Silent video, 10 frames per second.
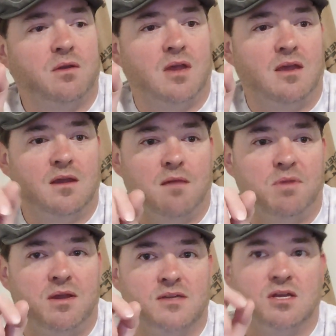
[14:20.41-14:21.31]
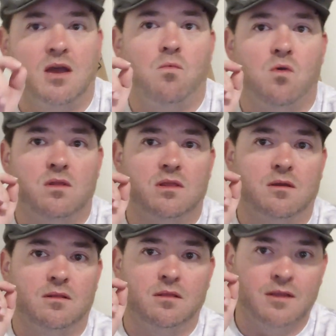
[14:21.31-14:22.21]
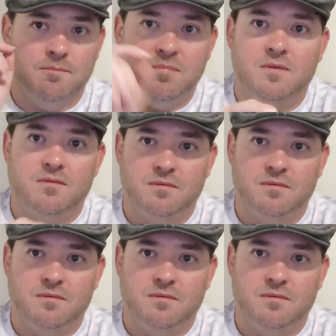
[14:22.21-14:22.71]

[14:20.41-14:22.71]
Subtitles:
okay? Because I want the limp